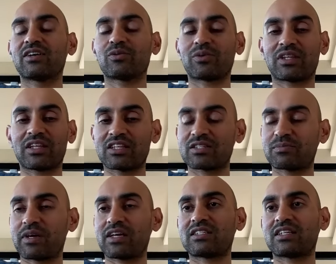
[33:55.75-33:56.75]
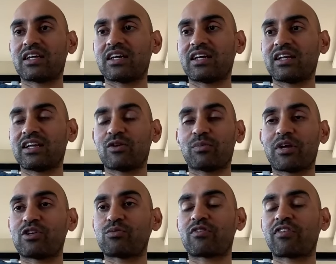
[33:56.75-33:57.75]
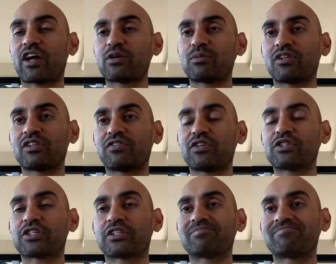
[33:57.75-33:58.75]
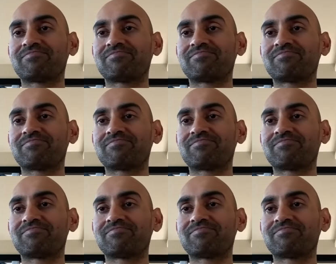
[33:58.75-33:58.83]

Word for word: within the space, and it'll make you more valuable in the future.